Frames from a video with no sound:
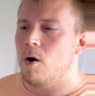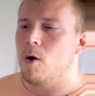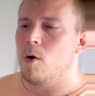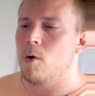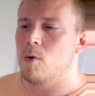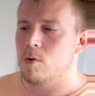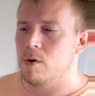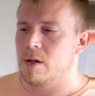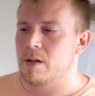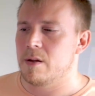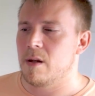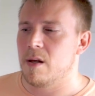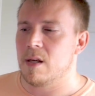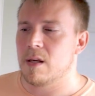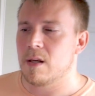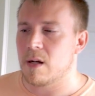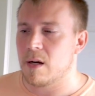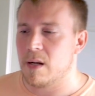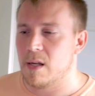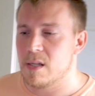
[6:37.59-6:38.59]
only the
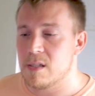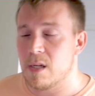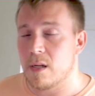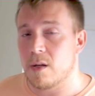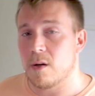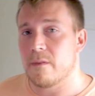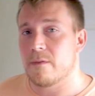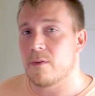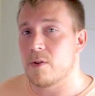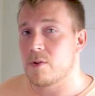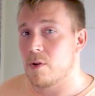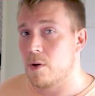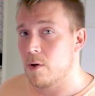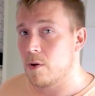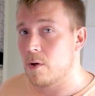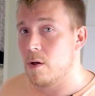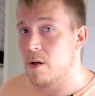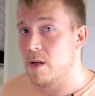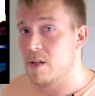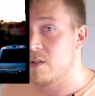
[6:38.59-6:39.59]
increasing of the
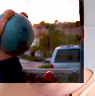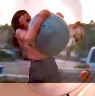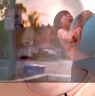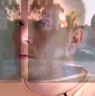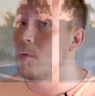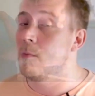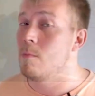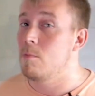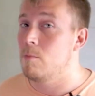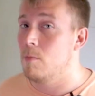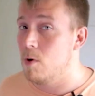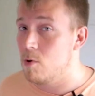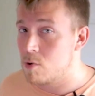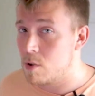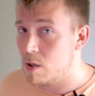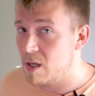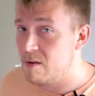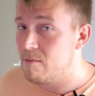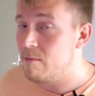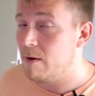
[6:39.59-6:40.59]
circulation
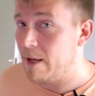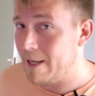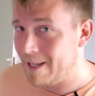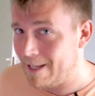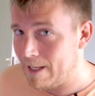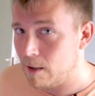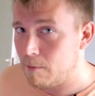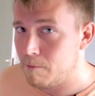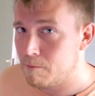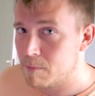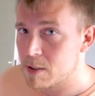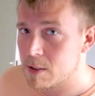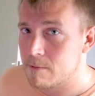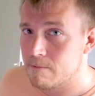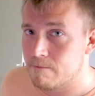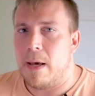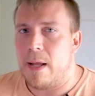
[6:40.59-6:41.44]
mostly helps.